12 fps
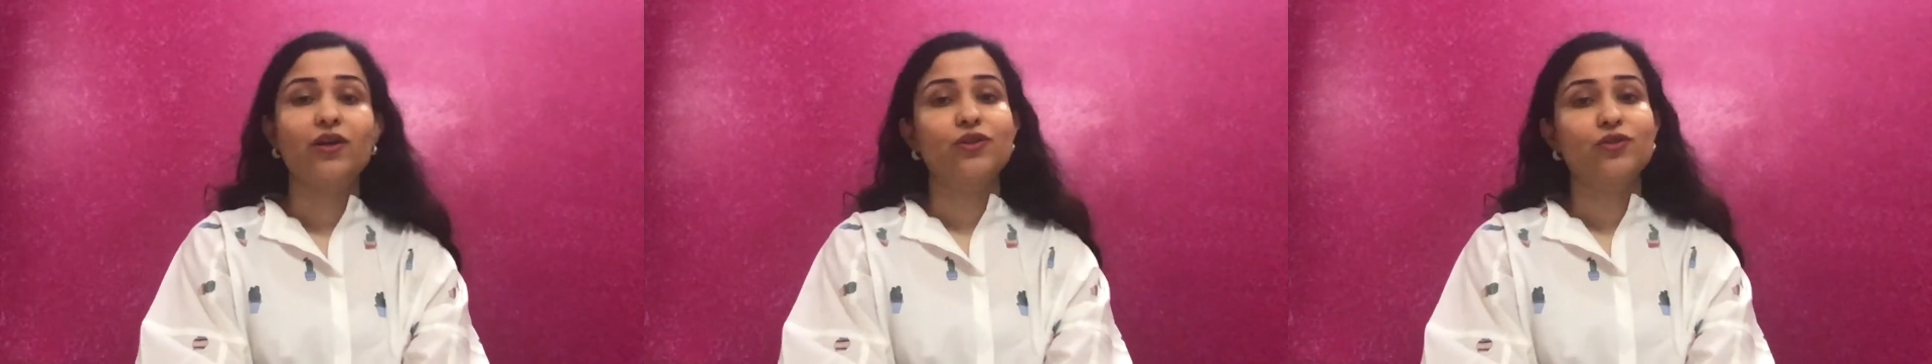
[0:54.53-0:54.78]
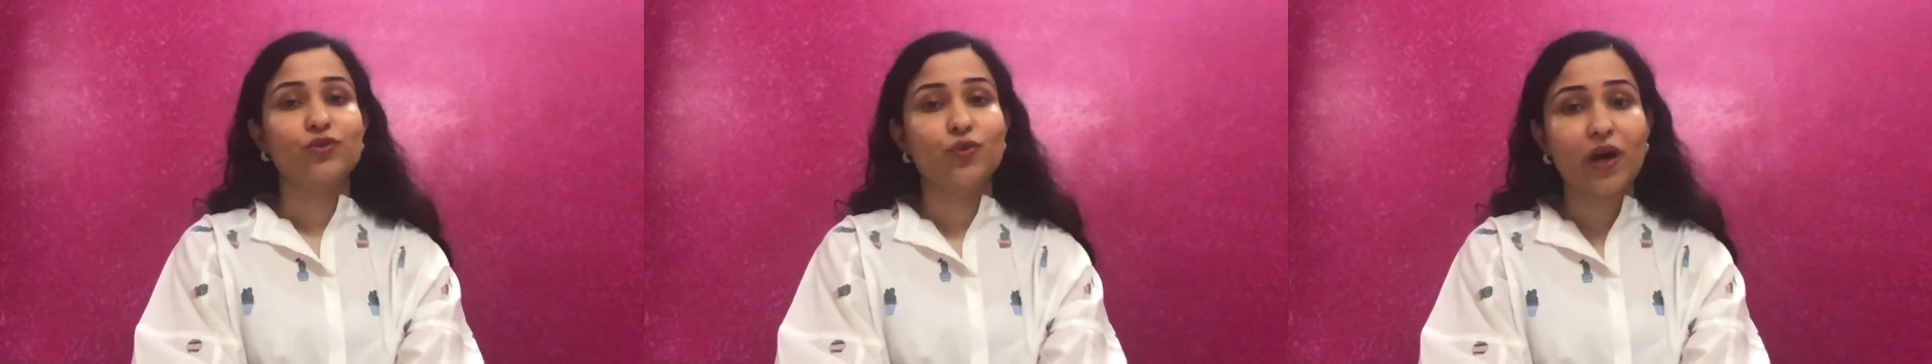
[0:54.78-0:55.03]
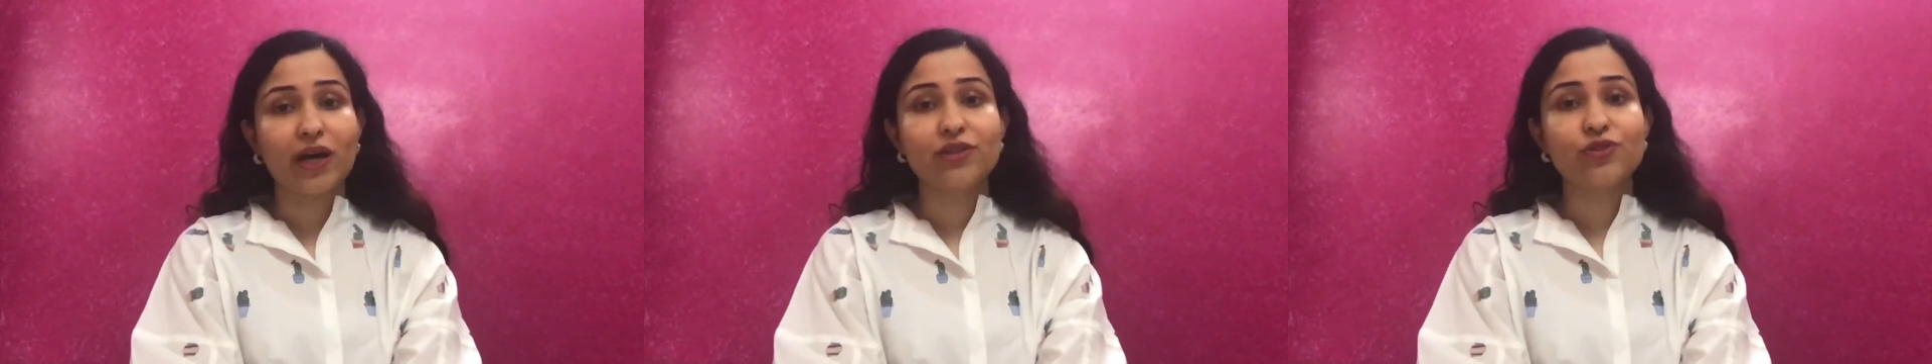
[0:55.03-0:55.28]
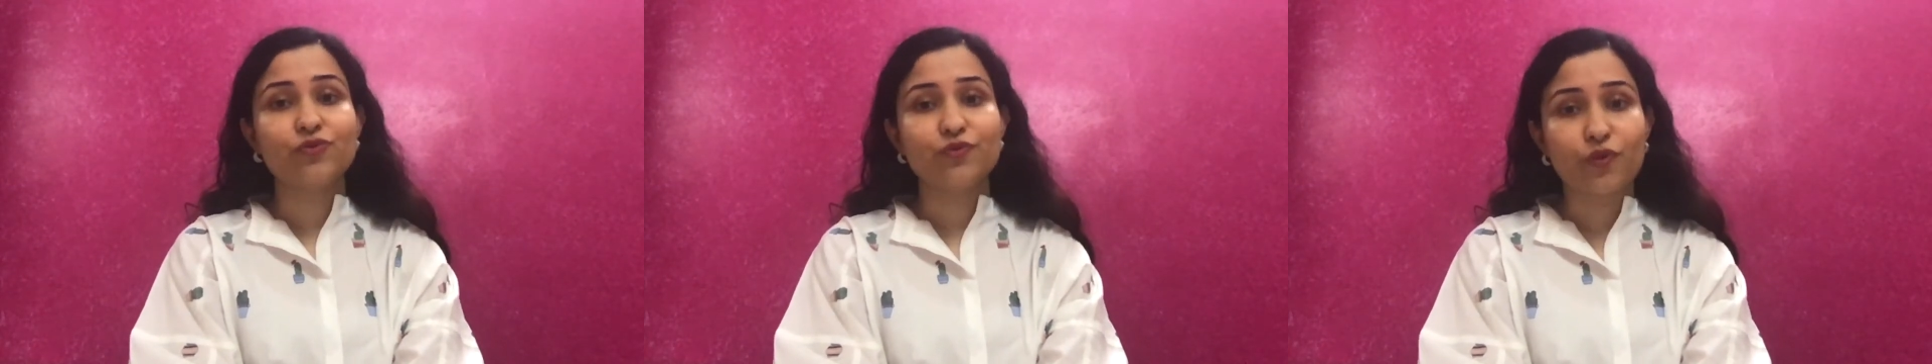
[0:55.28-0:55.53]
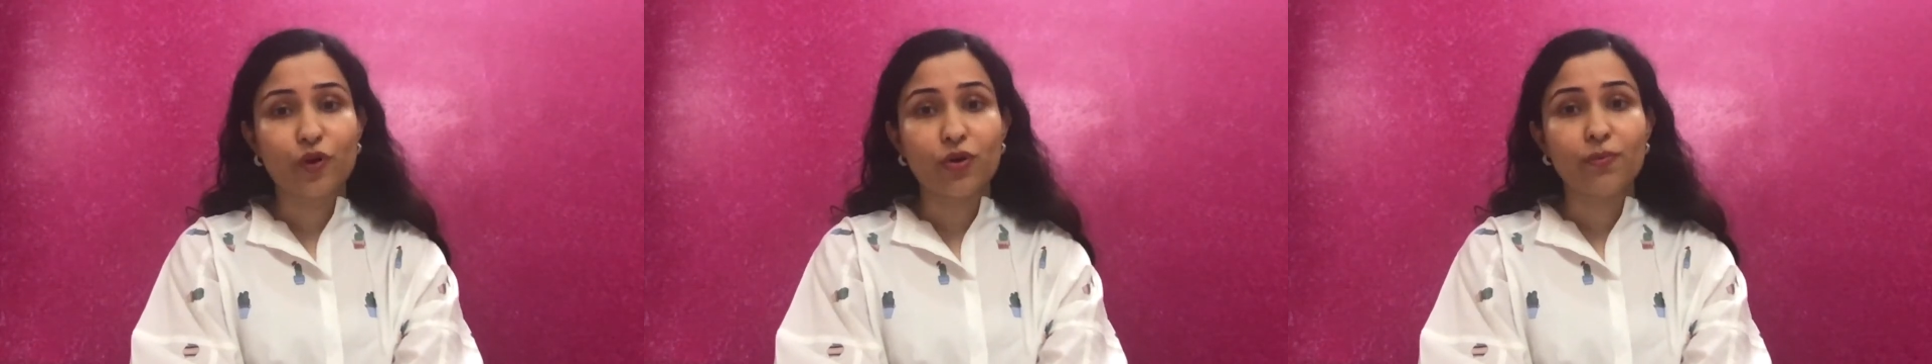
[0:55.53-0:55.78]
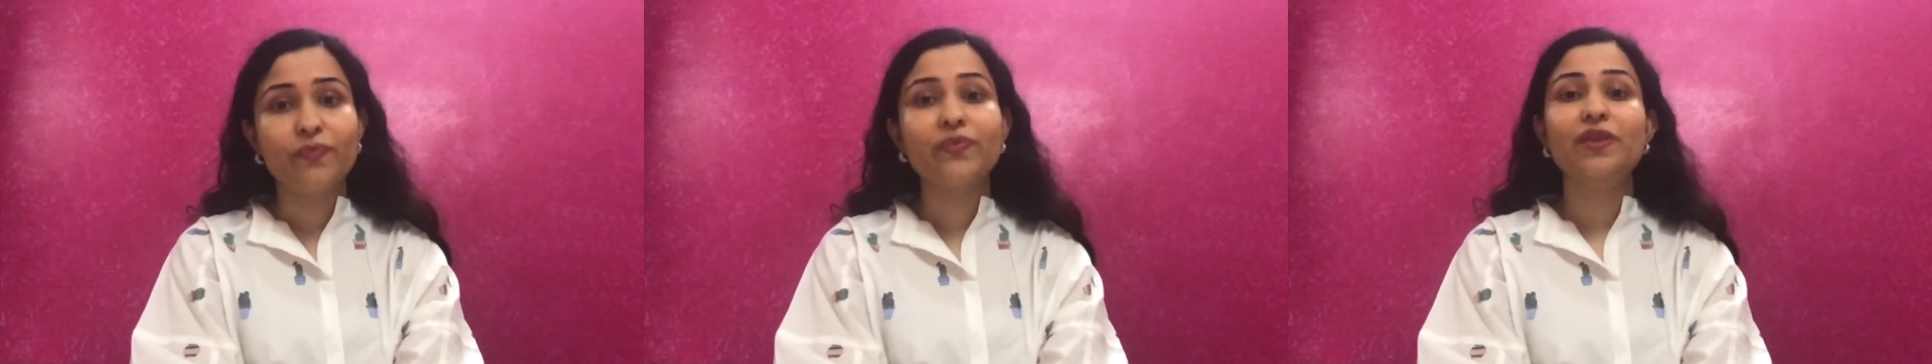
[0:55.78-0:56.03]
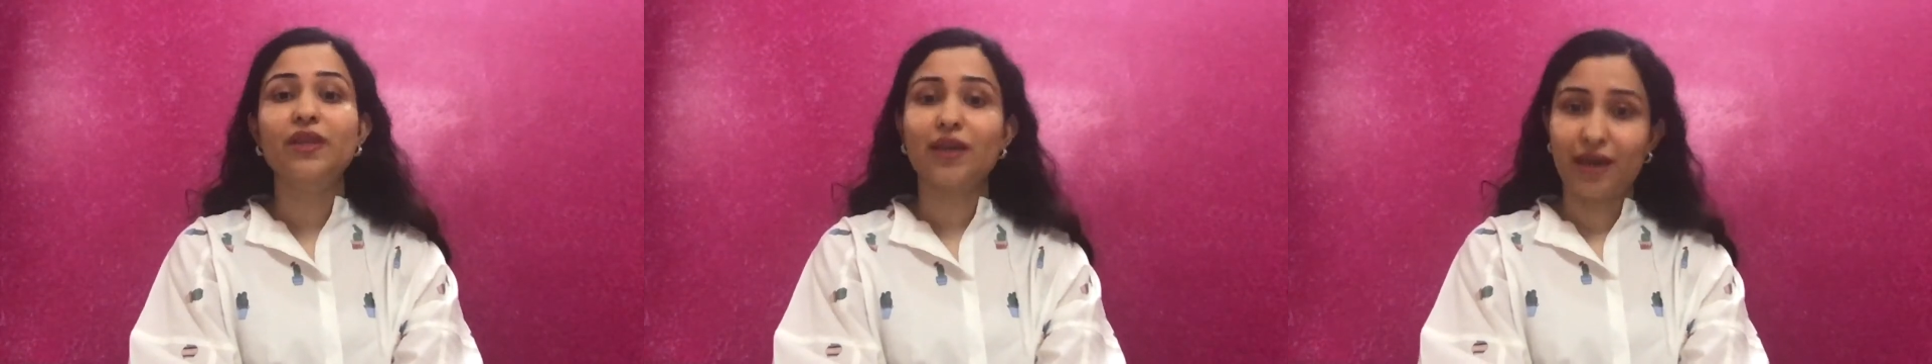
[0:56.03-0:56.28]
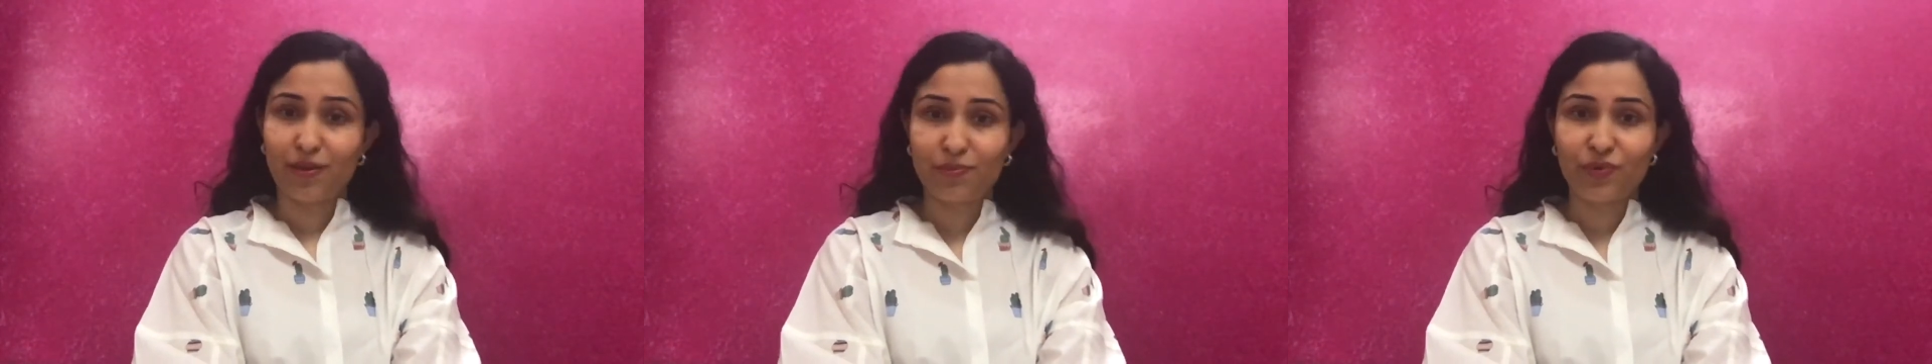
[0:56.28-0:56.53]
so as to form the
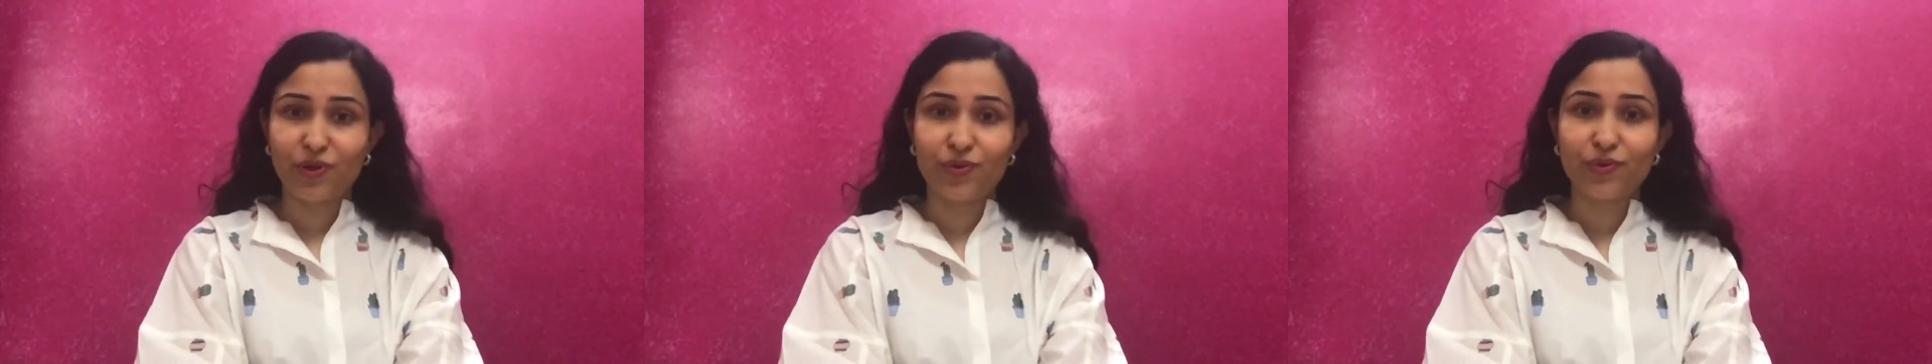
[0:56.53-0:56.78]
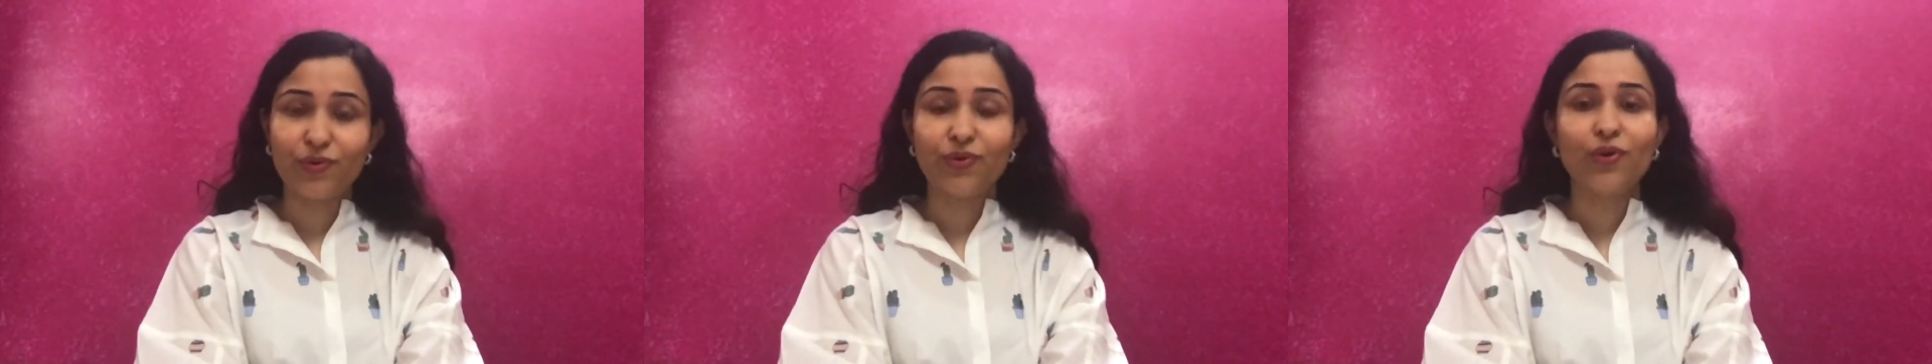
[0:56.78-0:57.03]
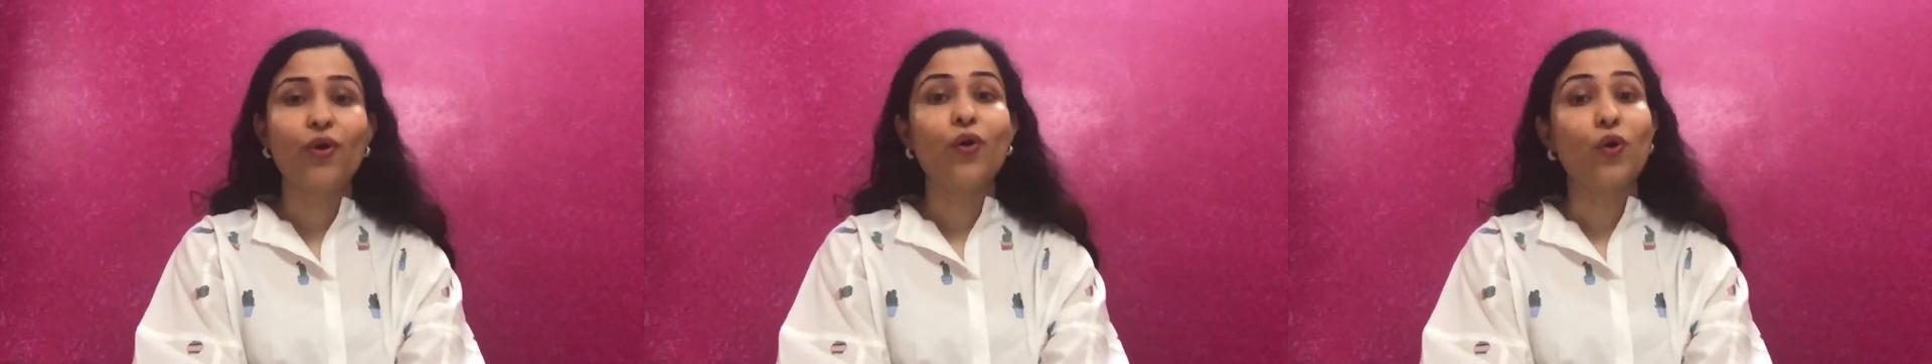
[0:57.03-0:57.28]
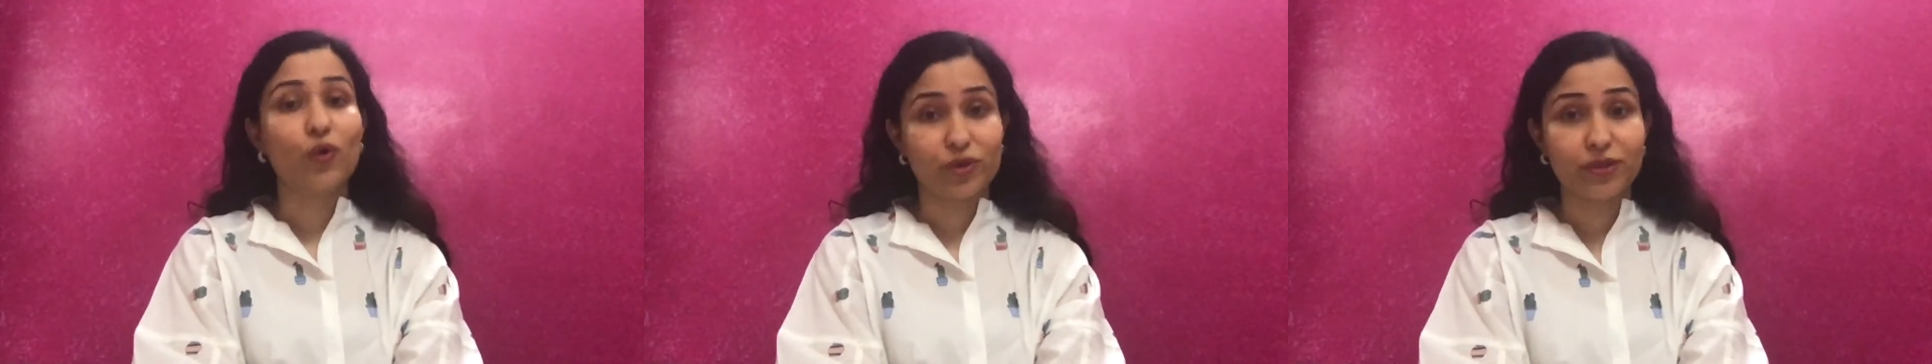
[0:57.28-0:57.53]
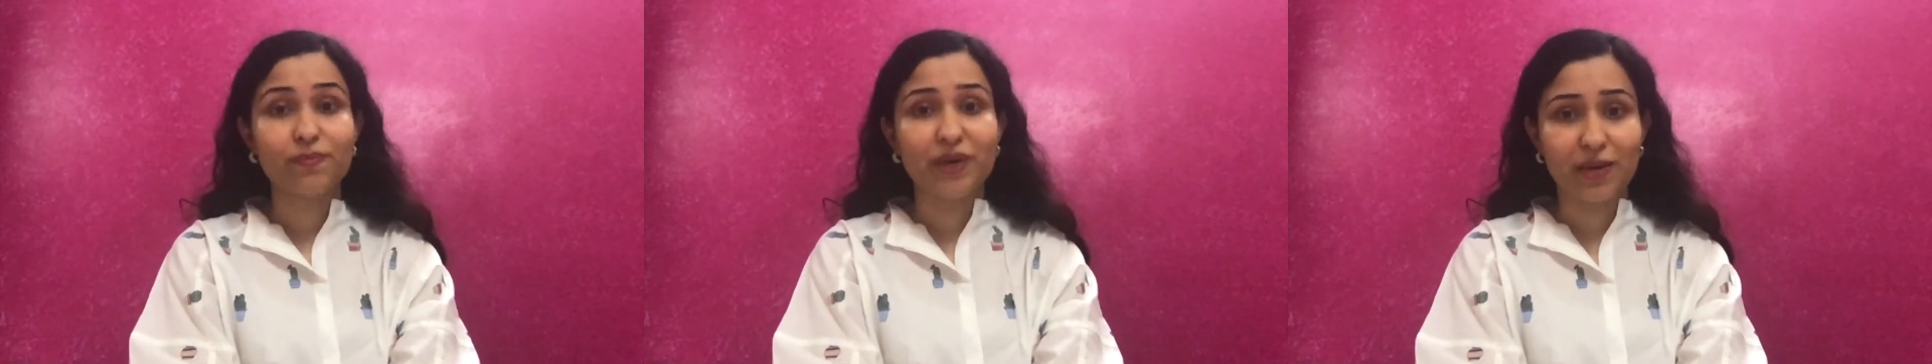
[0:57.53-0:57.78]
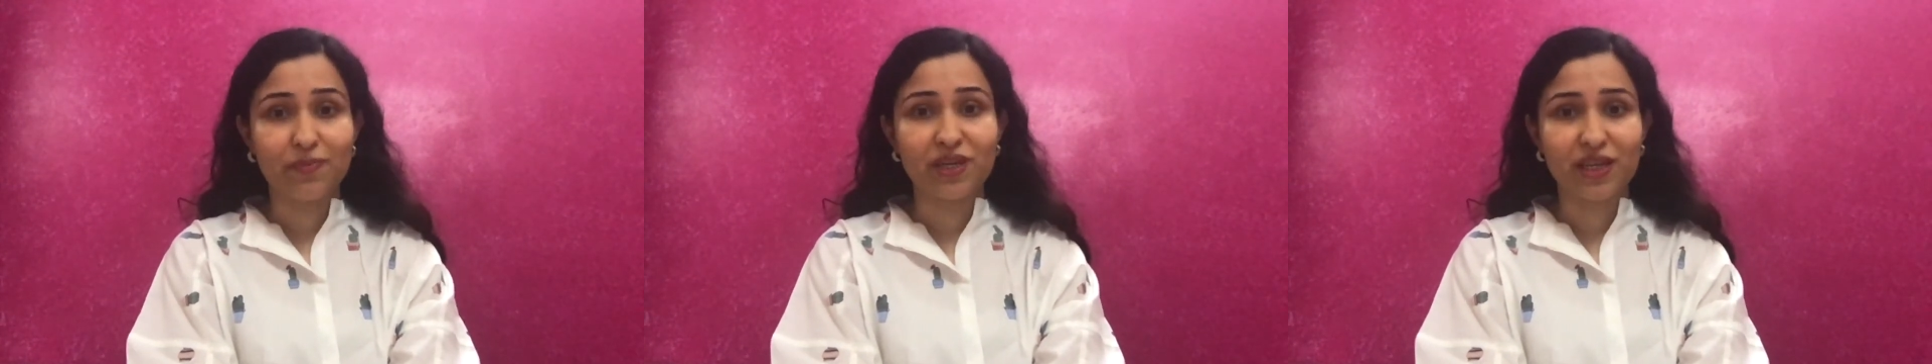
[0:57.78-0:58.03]
embryo or the baby